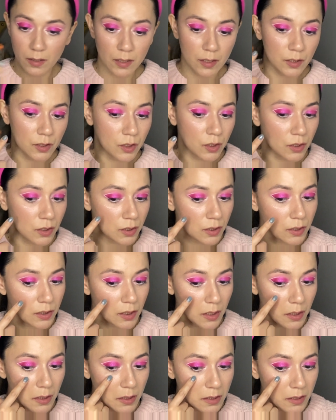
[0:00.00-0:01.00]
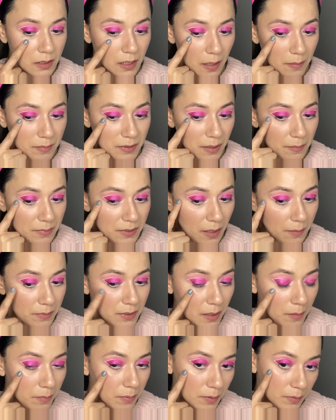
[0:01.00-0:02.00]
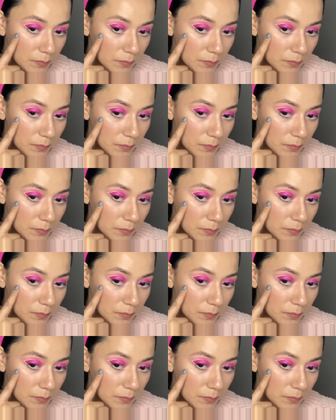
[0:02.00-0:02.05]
And just tap, tap, tap, tap.